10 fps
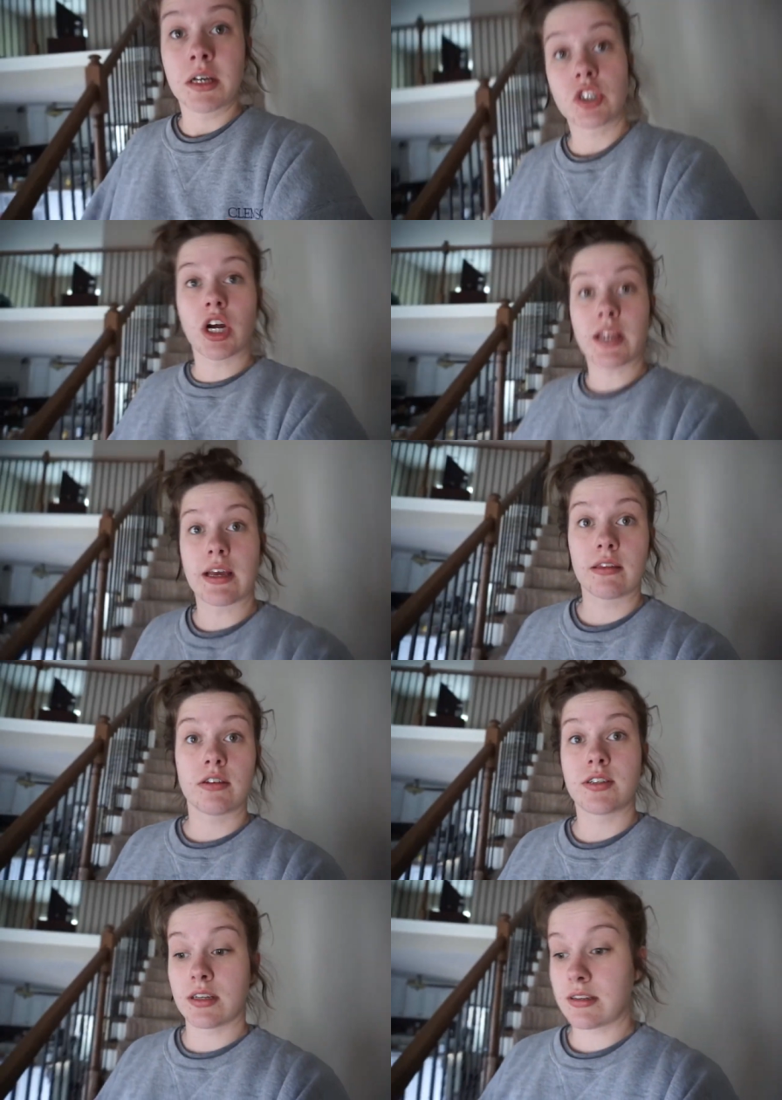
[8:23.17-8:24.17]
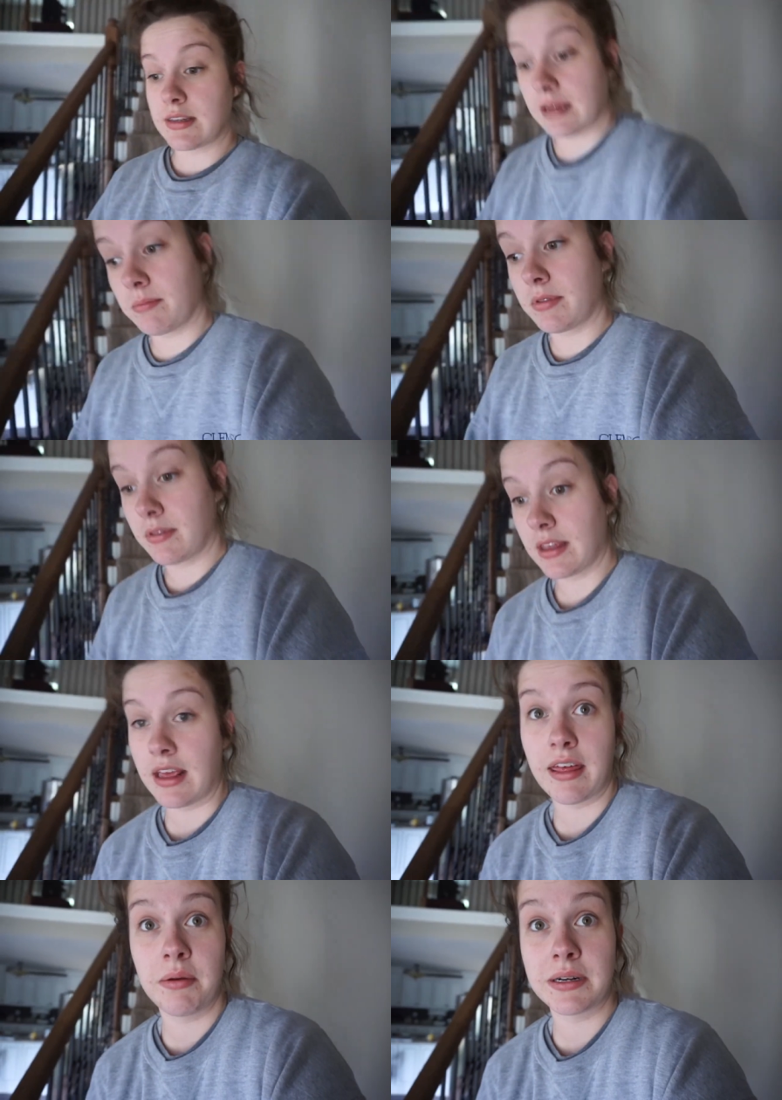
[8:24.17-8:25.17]
Shocking, they're still asleep.
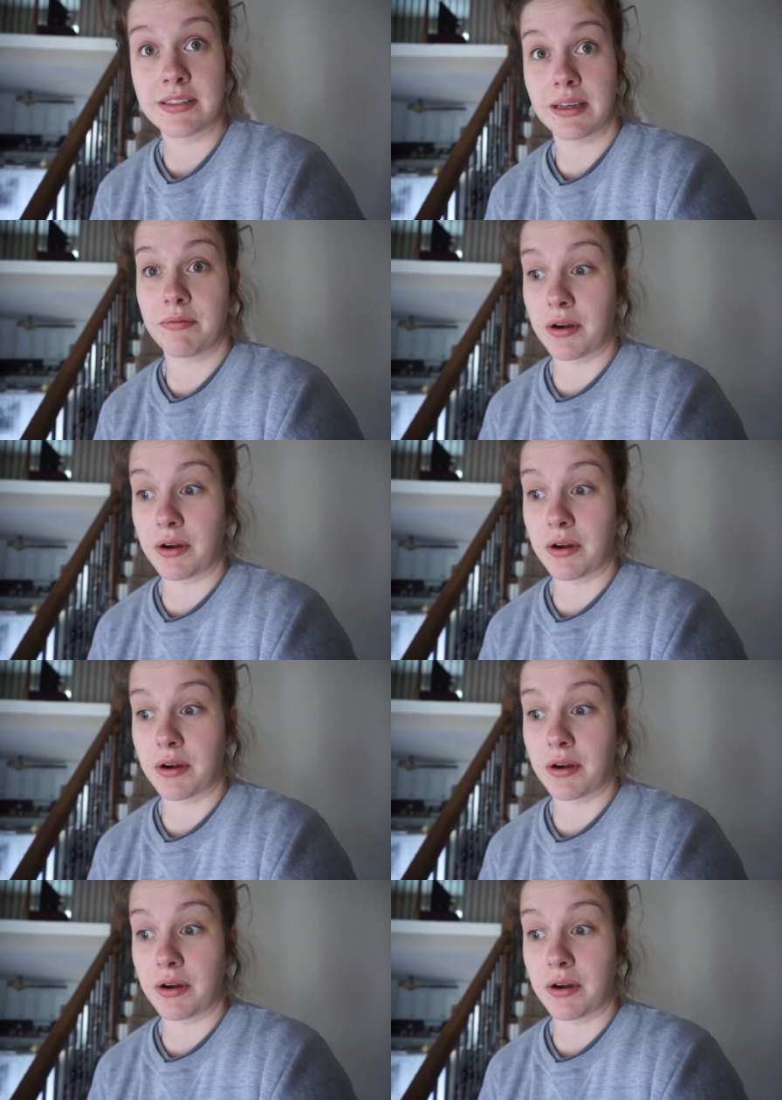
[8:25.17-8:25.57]
They're gonna sleep